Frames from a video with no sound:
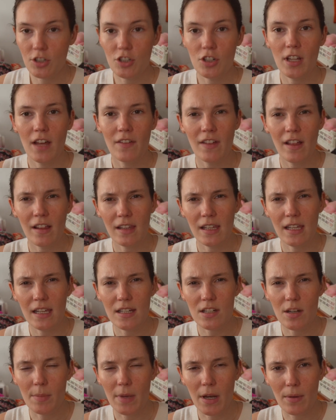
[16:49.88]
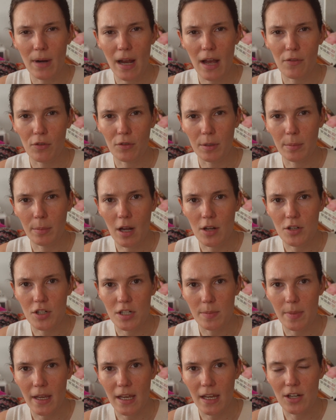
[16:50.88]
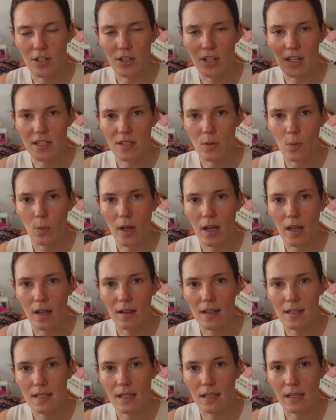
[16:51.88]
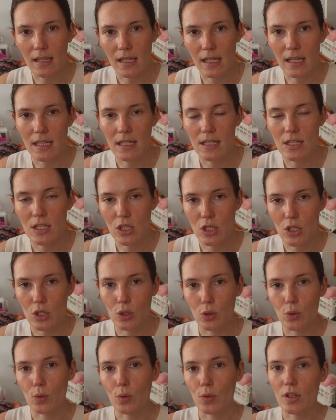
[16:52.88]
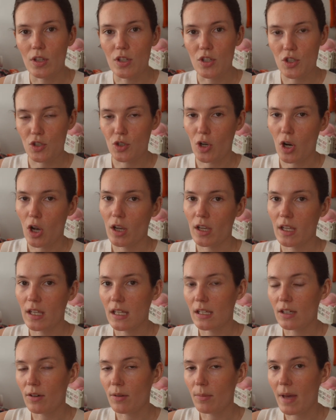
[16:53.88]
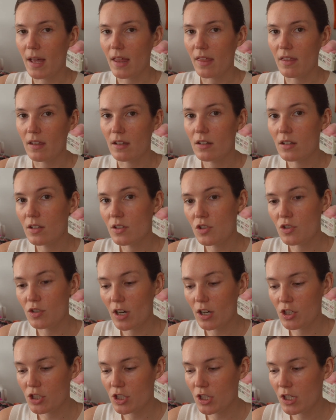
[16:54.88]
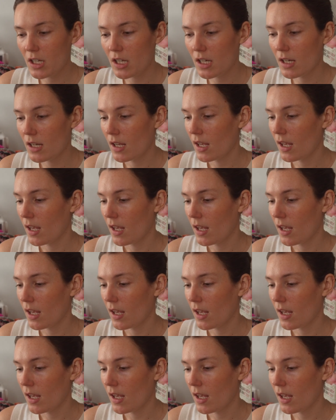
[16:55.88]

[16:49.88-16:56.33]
should have that linked on my Ravelry project page, as well as a link to the strong heel method construction,